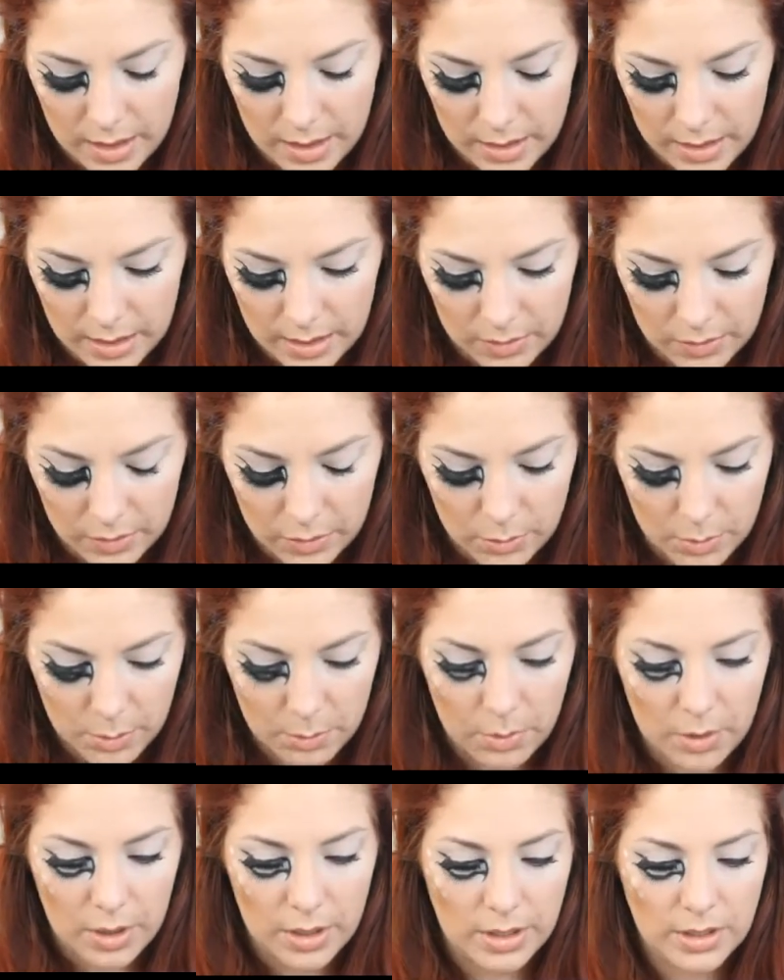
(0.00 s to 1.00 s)
Get a little more
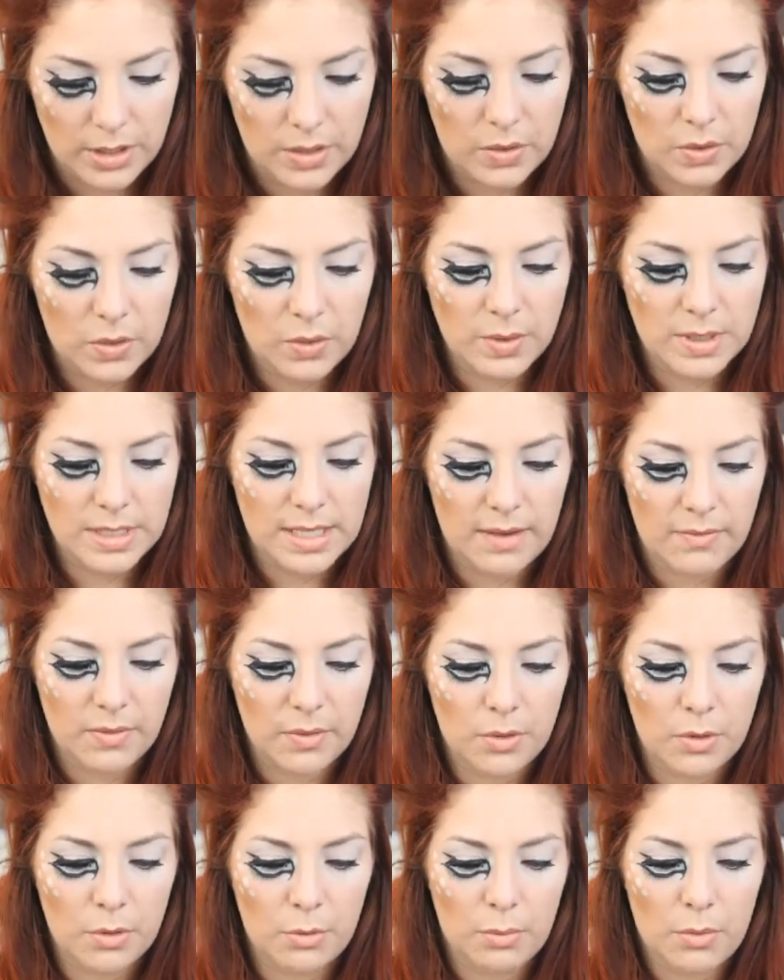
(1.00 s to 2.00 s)
product. You can always have a
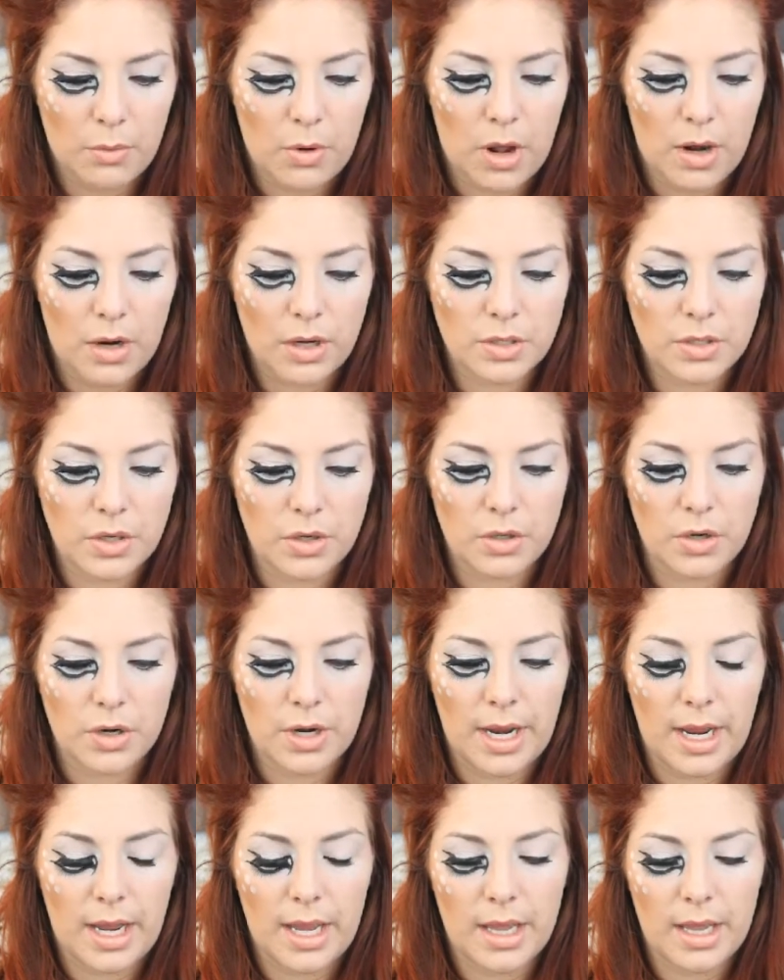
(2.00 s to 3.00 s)
little product on your
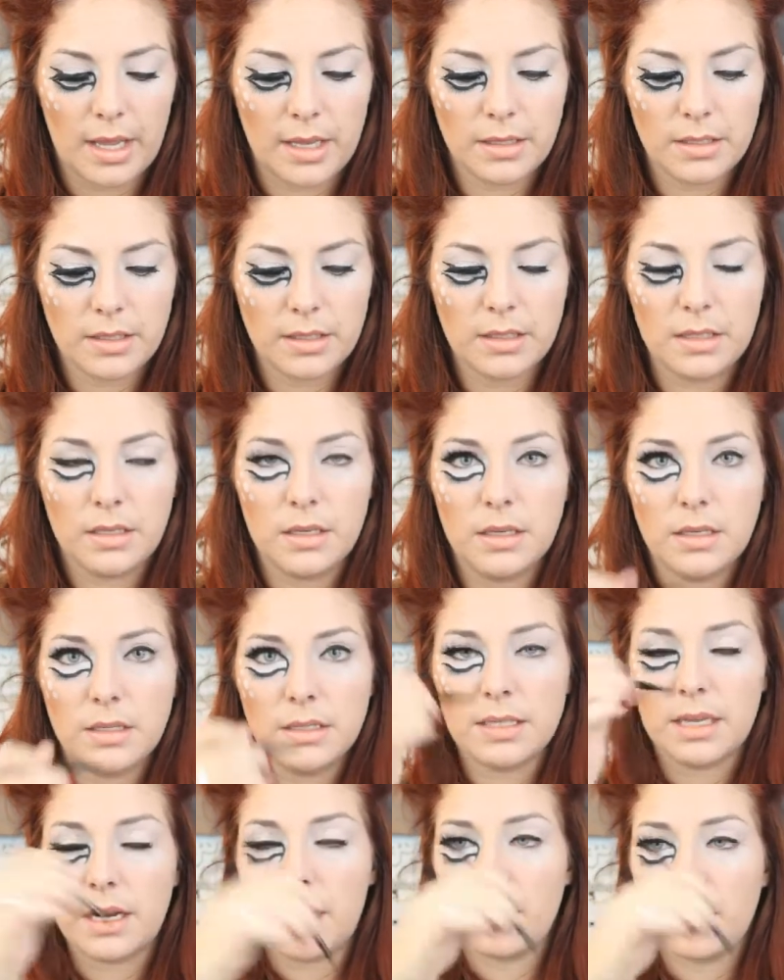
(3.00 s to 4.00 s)
hand,
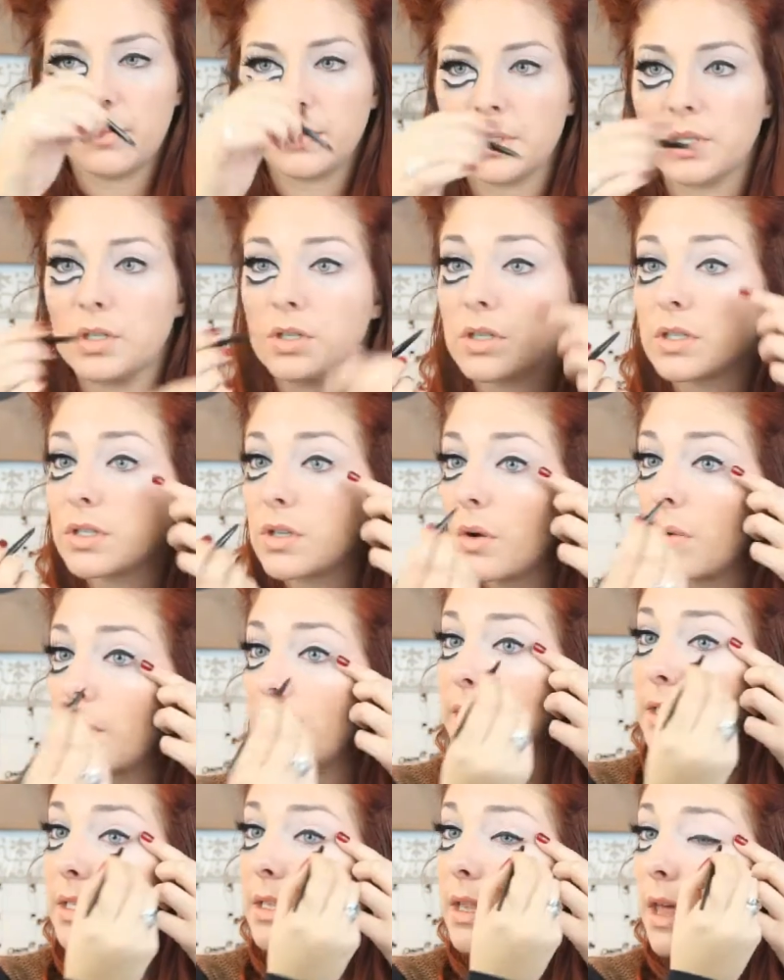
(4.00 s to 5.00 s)
so it helps to just go
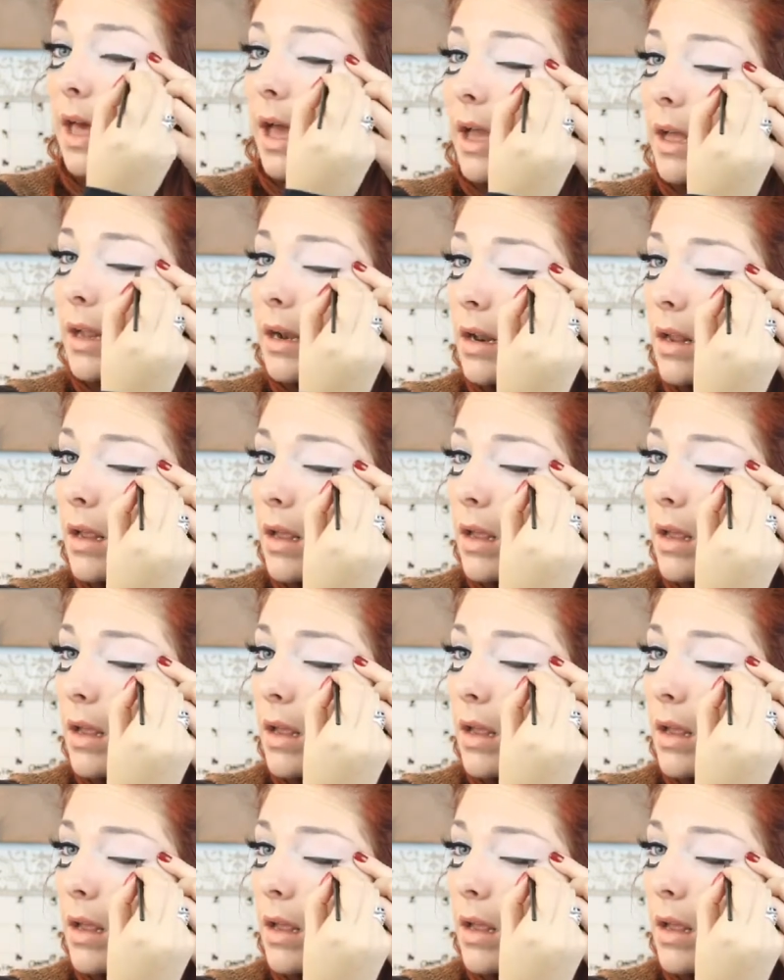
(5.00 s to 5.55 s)
right to that.